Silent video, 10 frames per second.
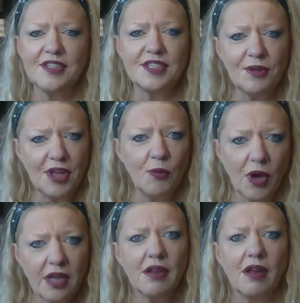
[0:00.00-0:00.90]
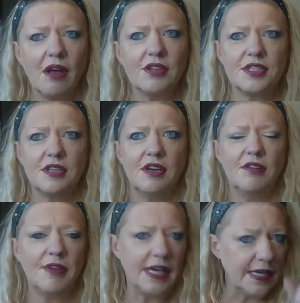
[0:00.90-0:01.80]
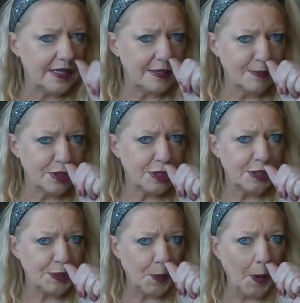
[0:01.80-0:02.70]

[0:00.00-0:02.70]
So there weren't lots of eat as much as you